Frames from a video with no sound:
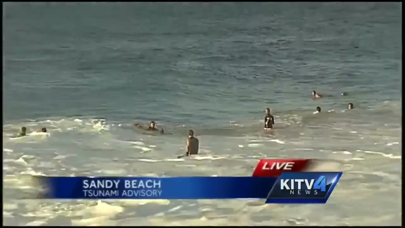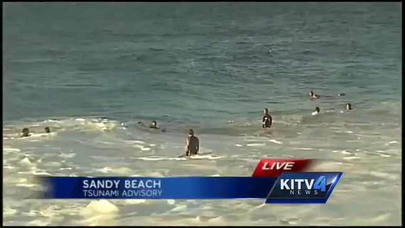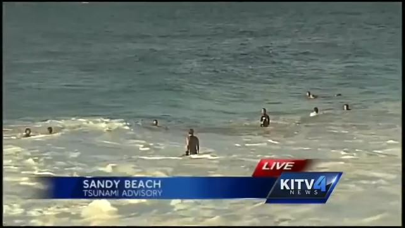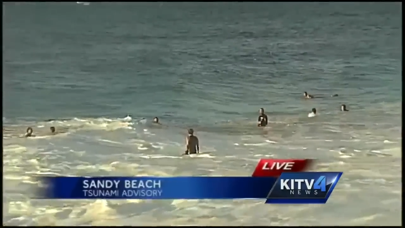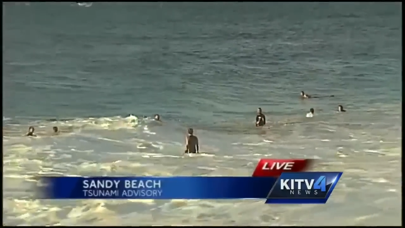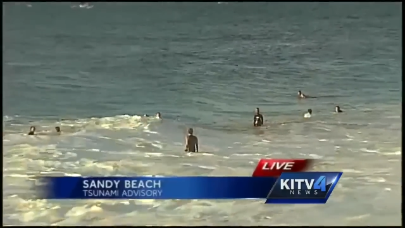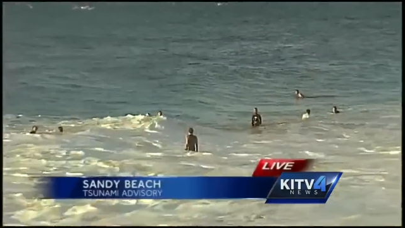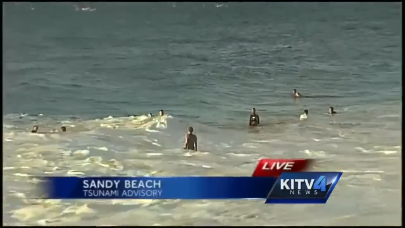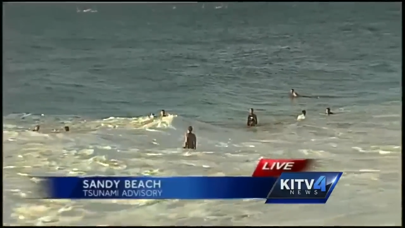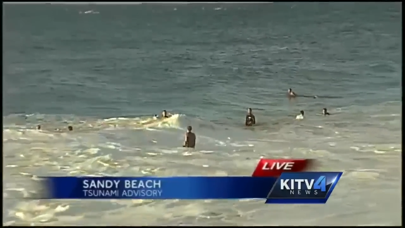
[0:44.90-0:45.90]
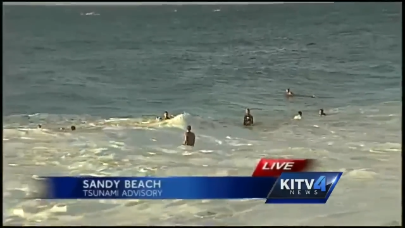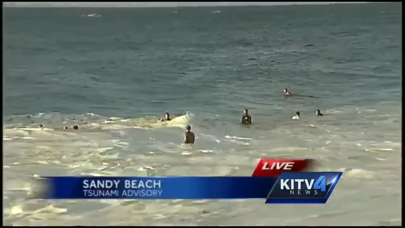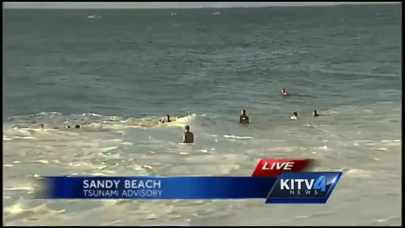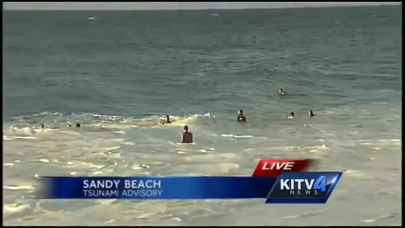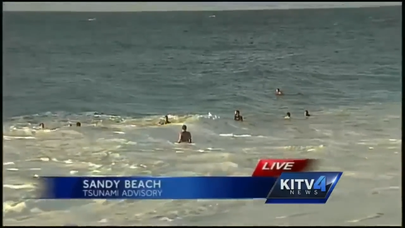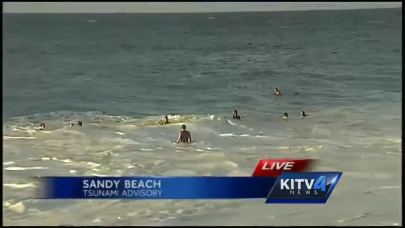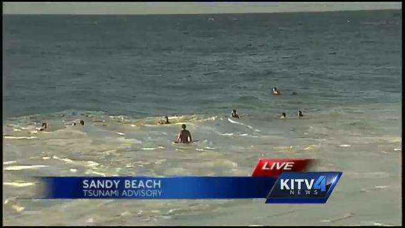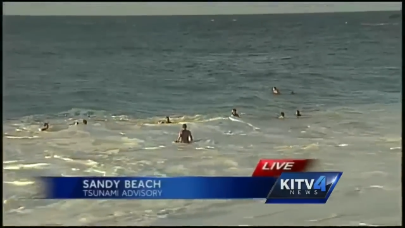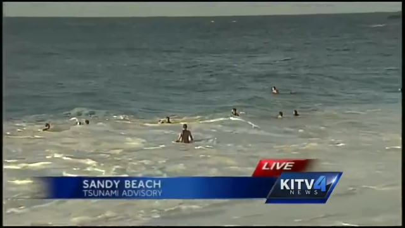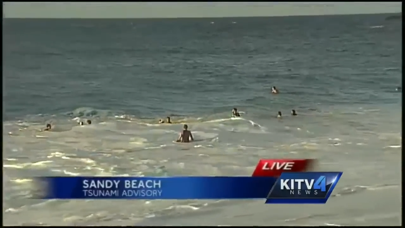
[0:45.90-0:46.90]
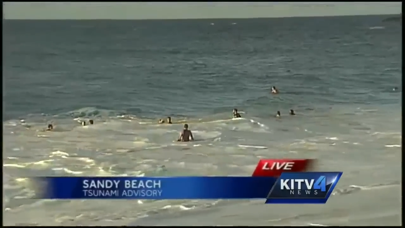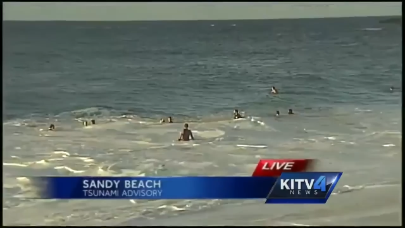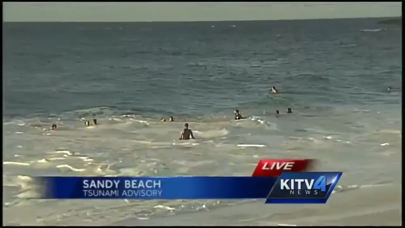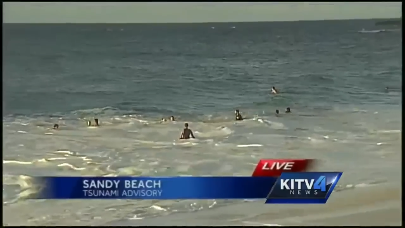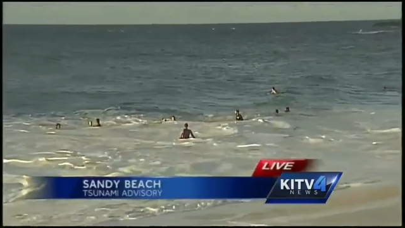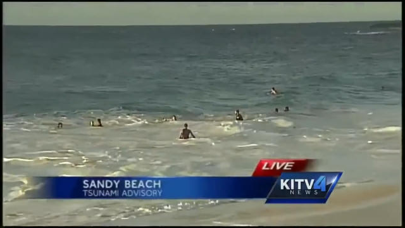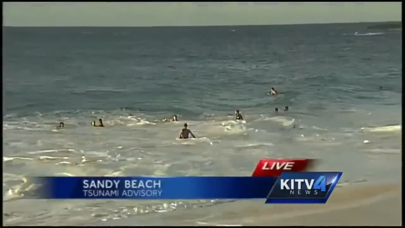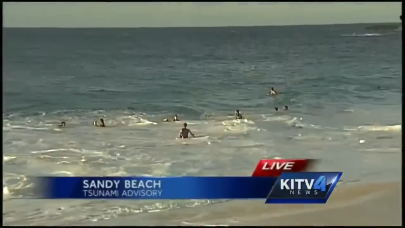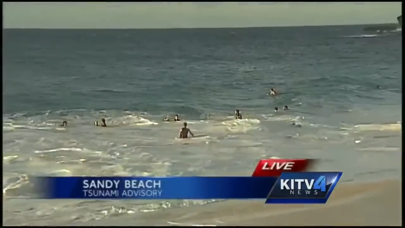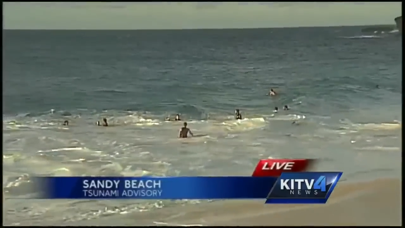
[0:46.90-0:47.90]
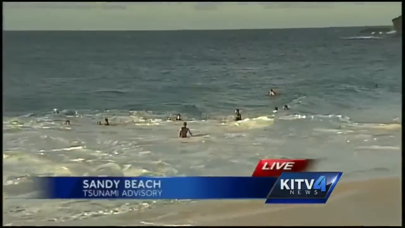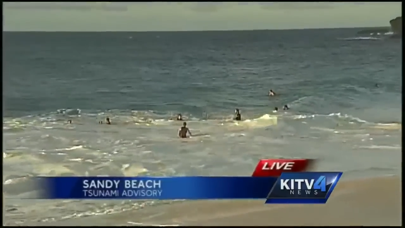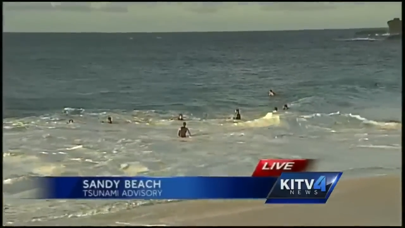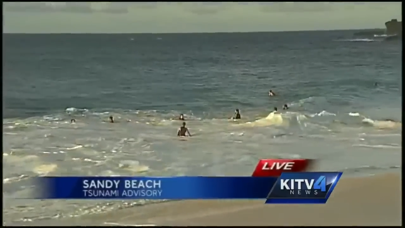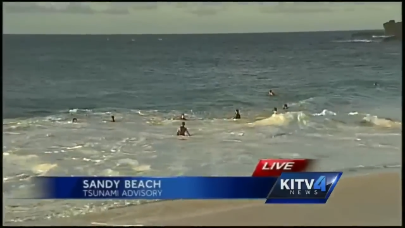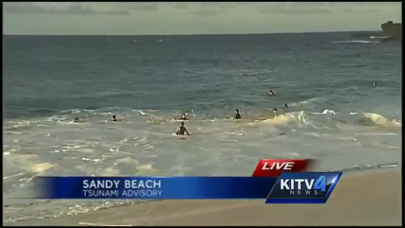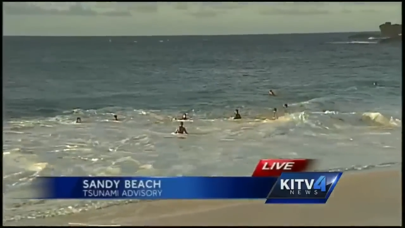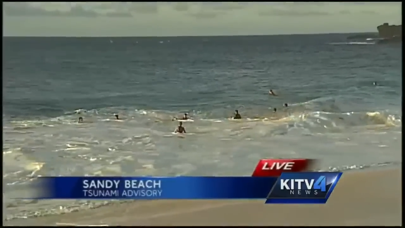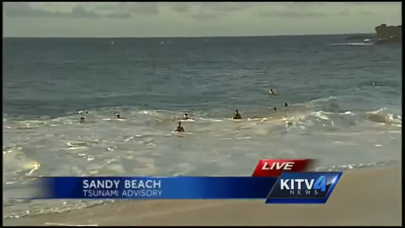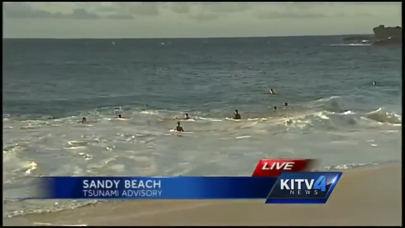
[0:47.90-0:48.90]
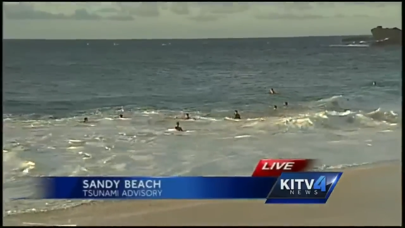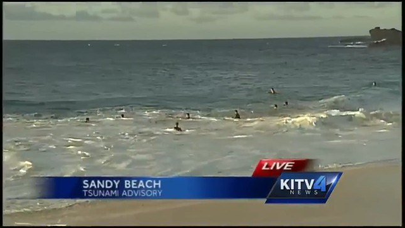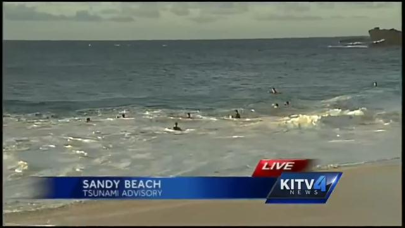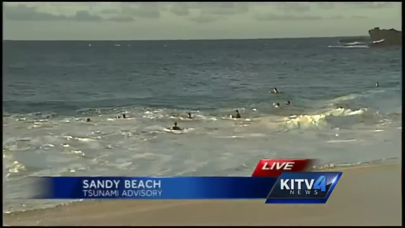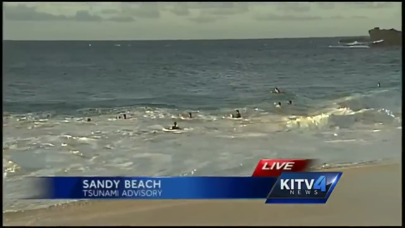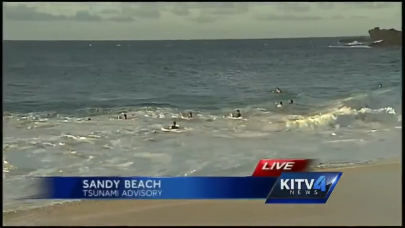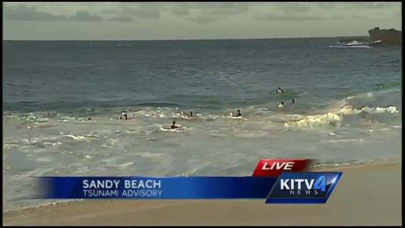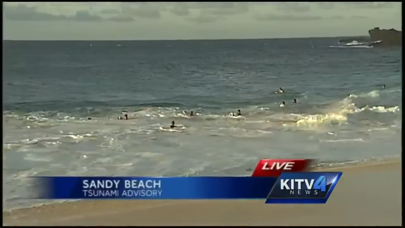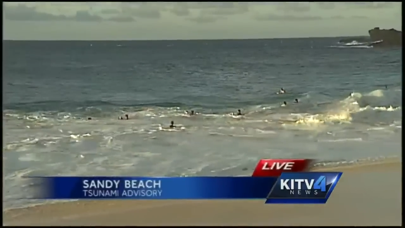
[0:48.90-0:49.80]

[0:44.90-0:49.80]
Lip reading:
[unreadable: no face in view]